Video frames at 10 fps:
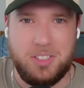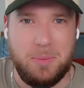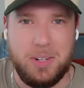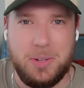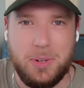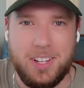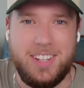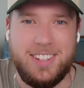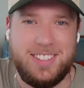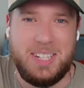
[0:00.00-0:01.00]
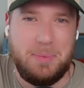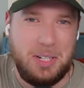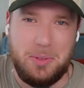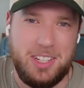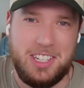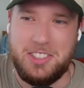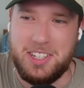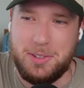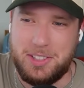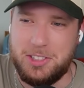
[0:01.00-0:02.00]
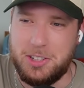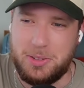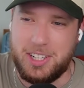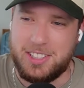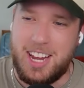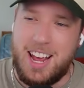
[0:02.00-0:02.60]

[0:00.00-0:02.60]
Somebody will let you know what the joke is.